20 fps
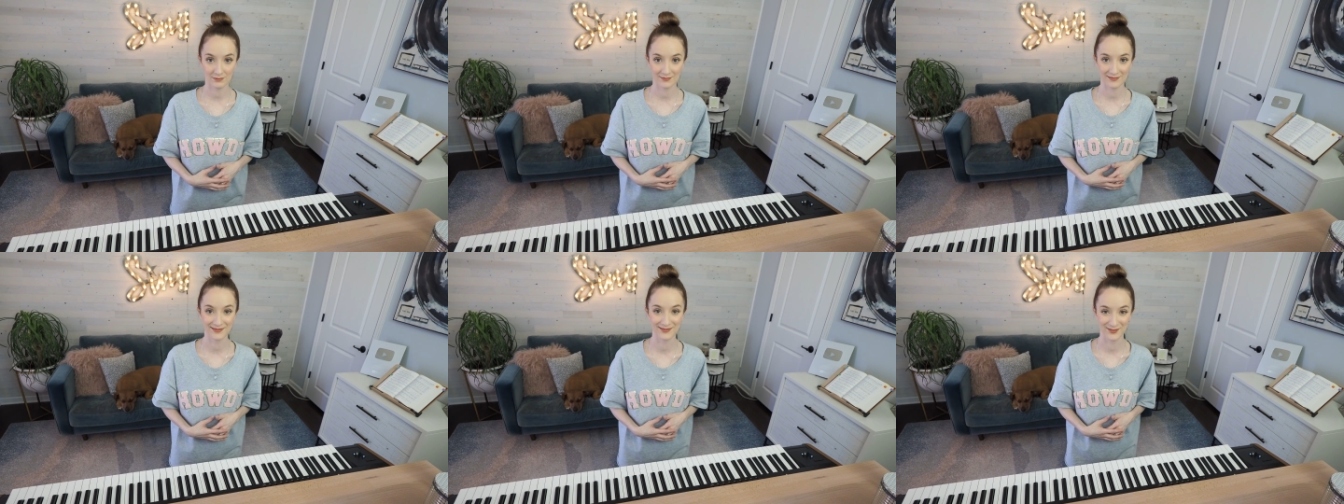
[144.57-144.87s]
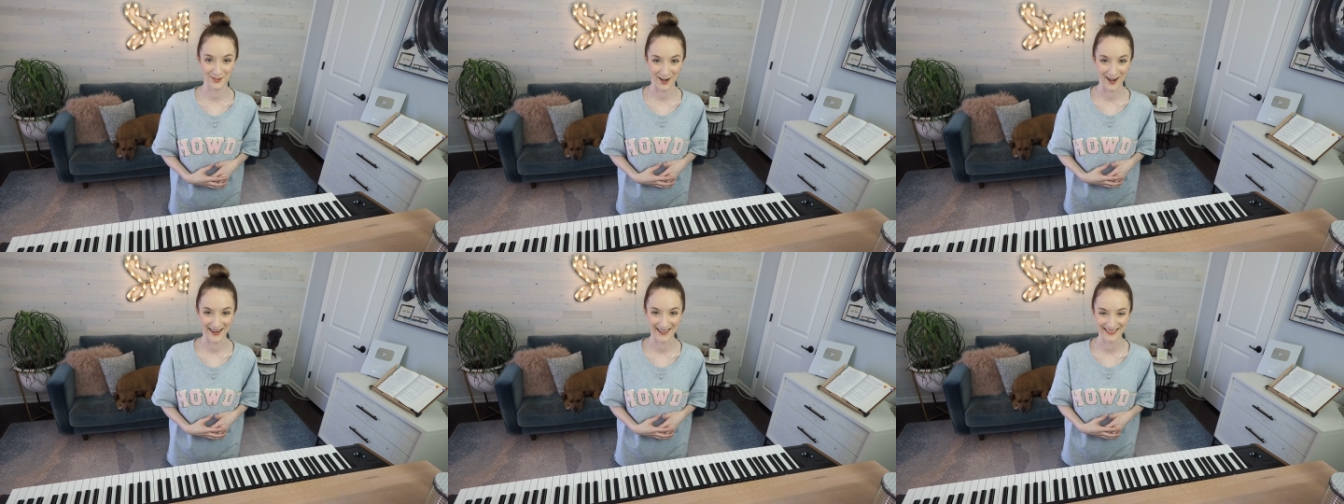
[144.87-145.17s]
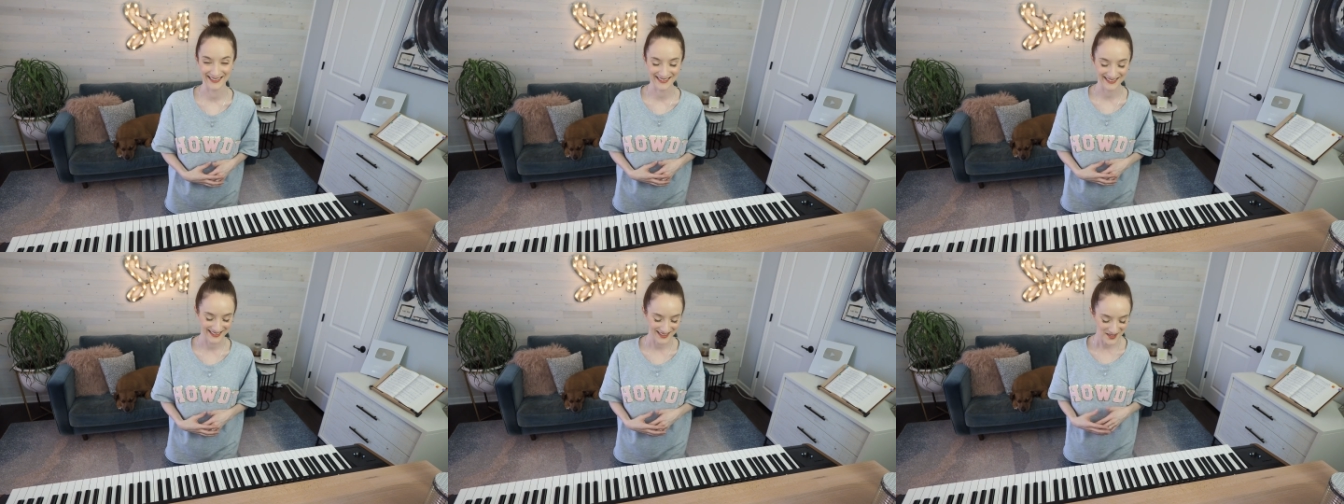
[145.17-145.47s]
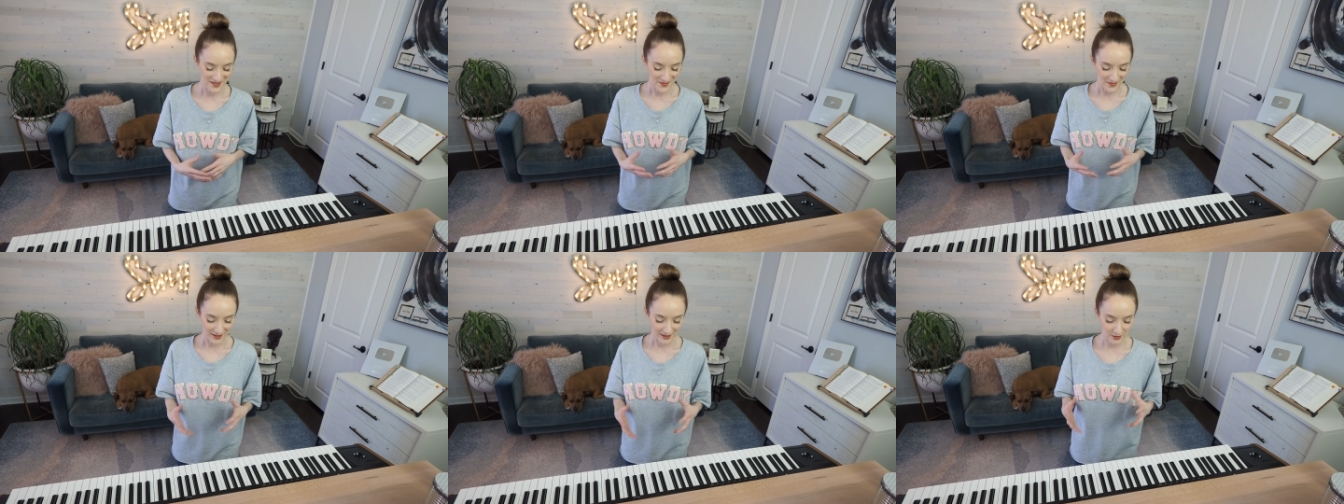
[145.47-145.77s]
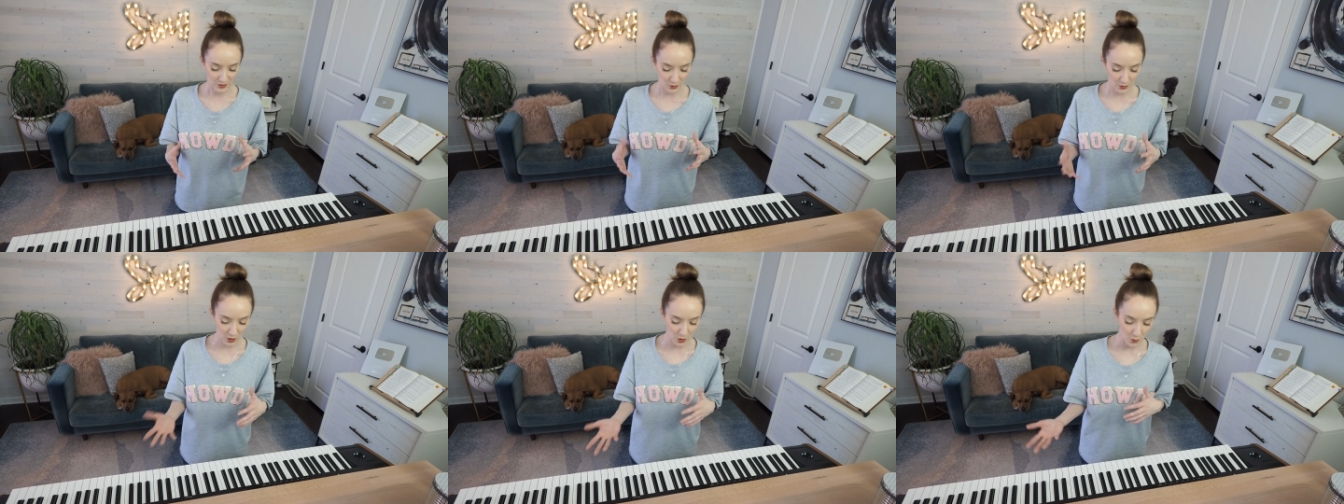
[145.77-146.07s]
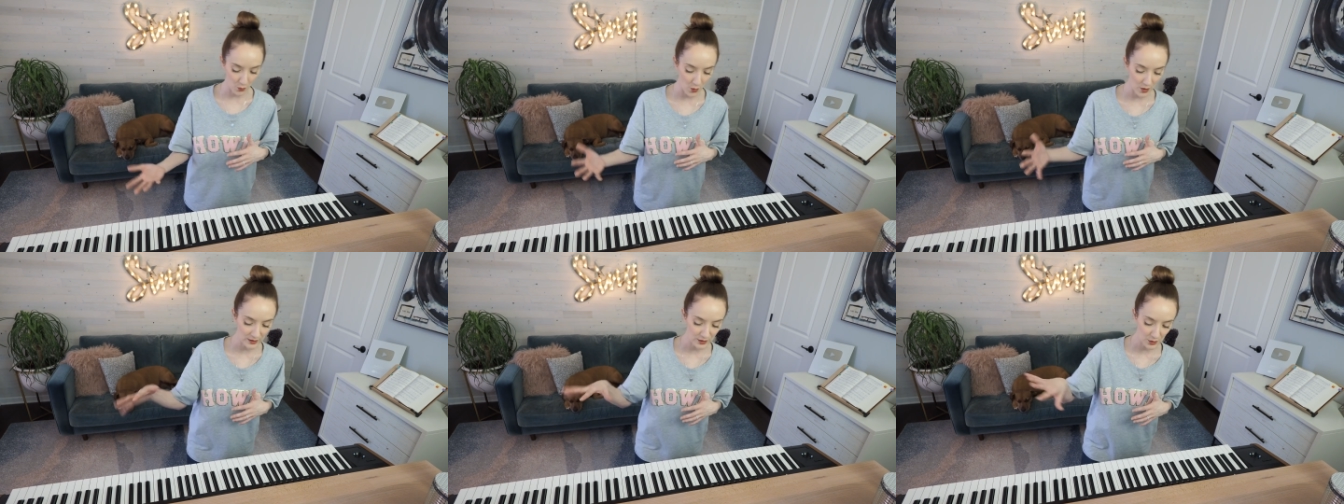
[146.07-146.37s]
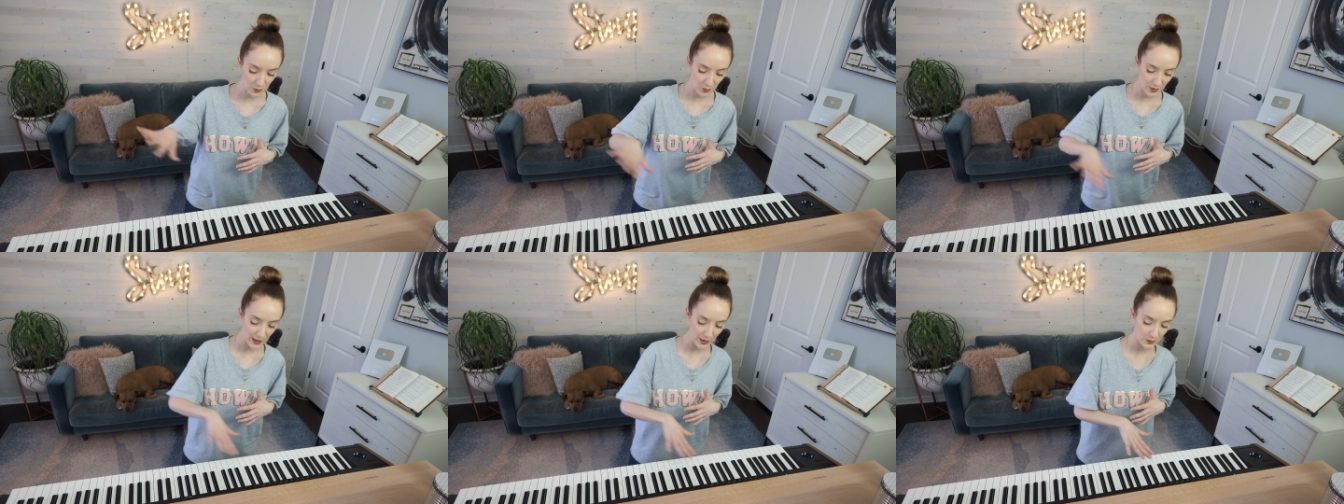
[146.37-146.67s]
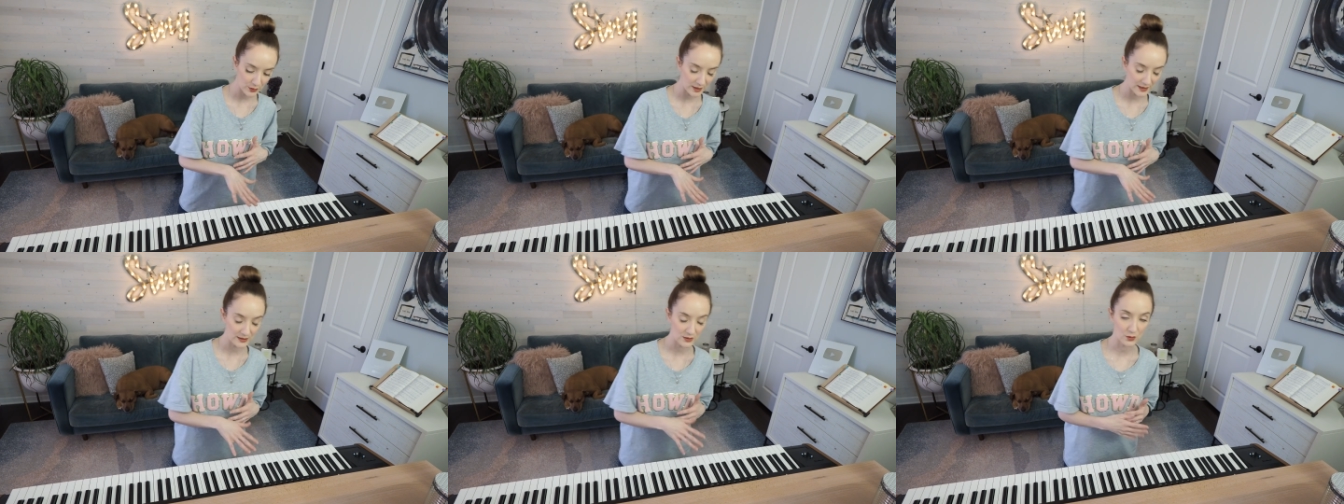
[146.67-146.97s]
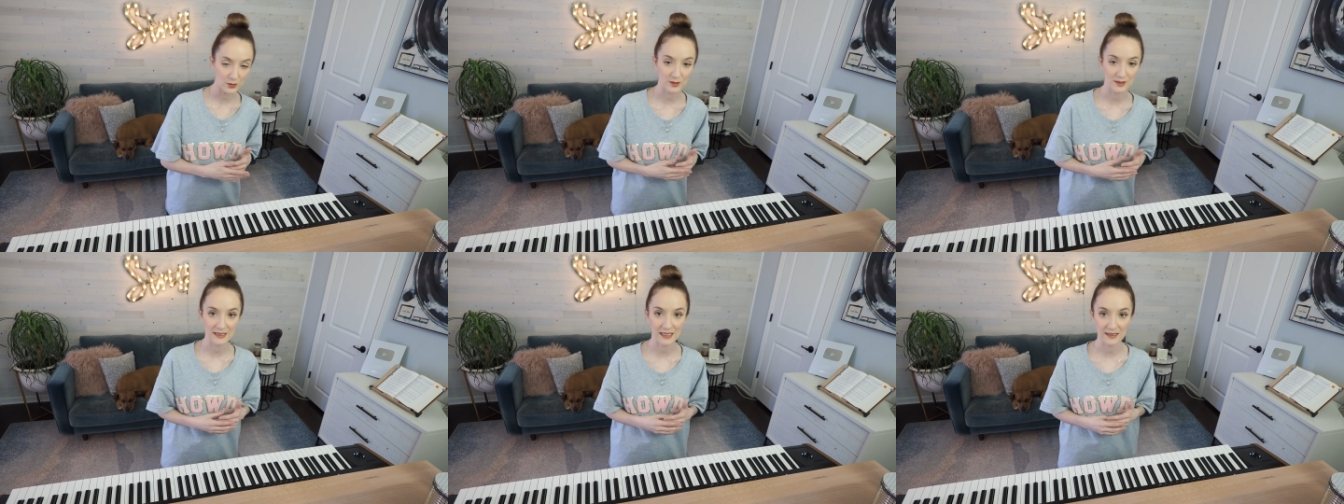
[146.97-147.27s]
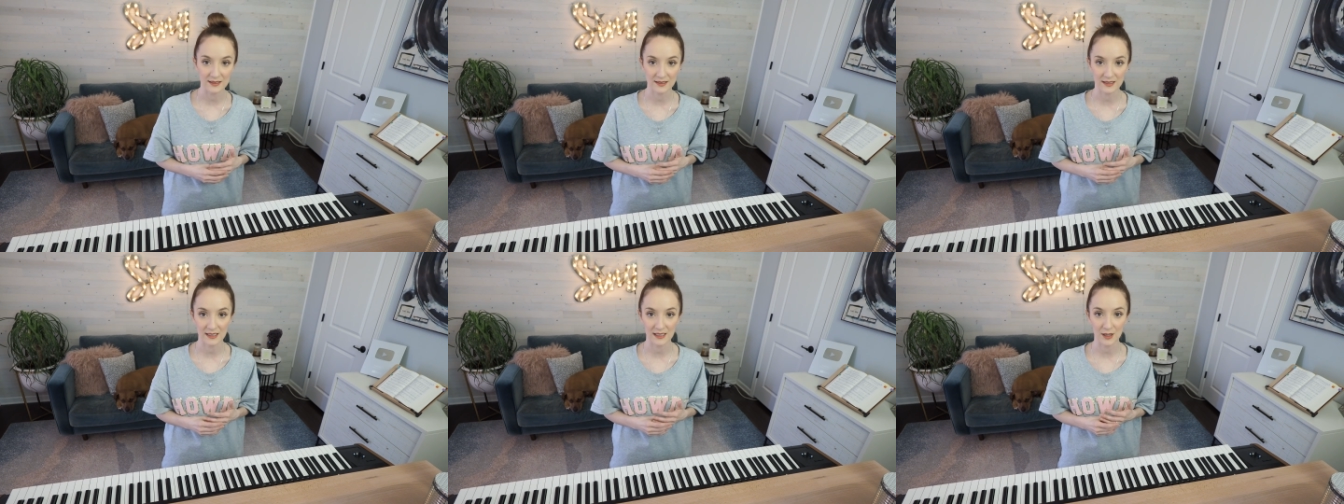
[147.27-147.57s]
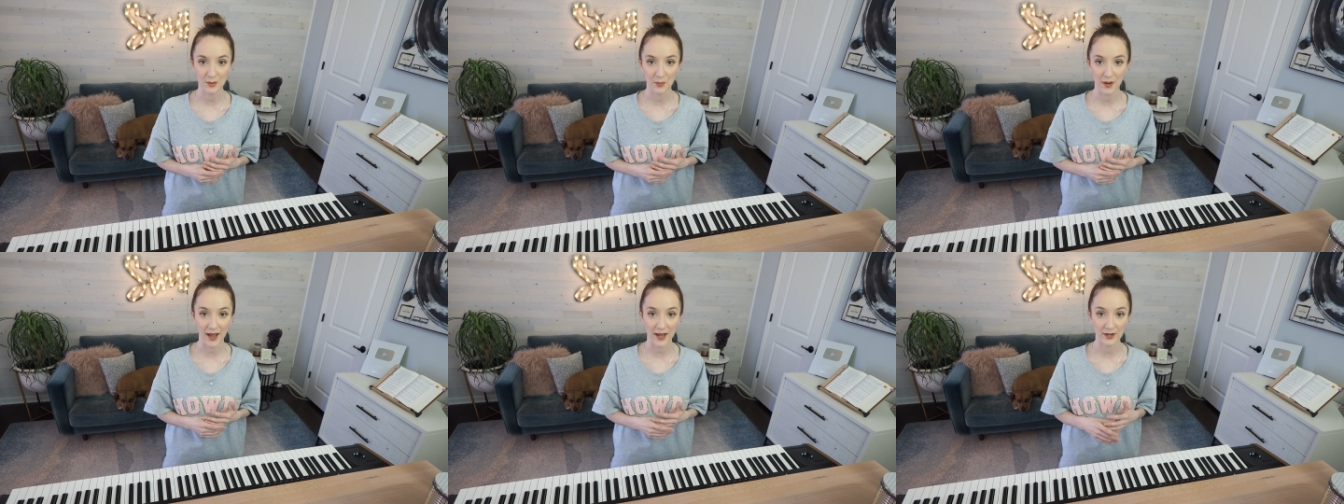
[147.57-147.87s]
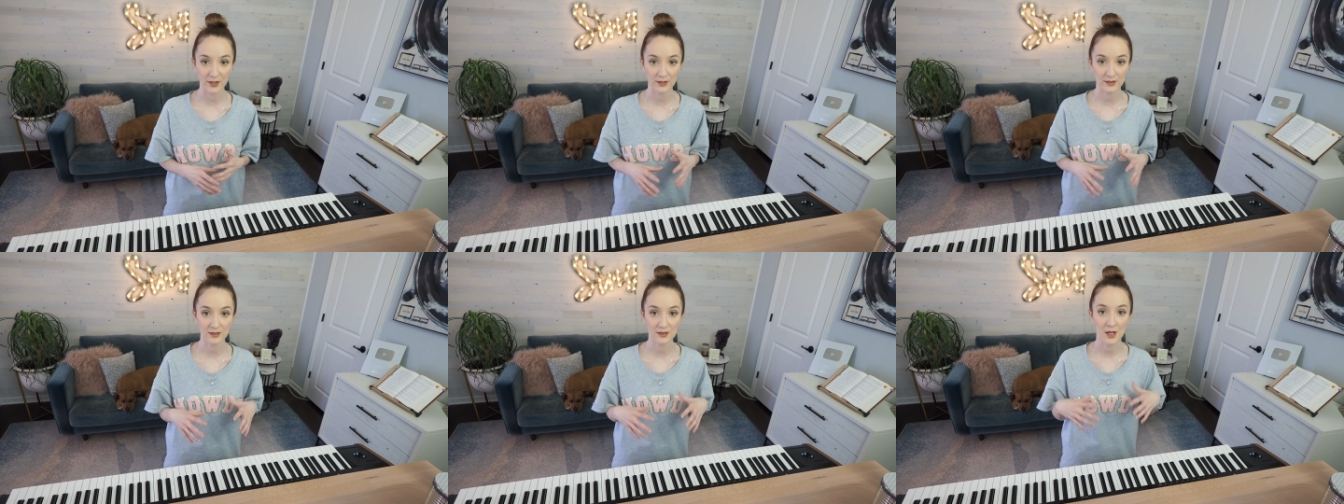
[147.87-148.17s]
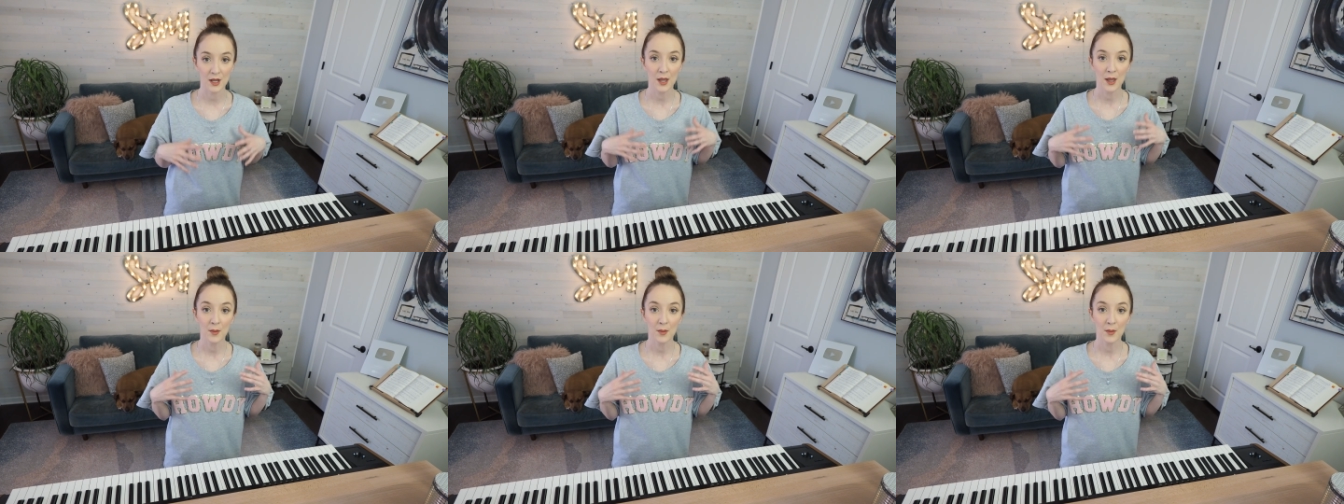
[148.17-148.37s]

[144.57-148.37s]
right? So you want to prioritize those descending patterns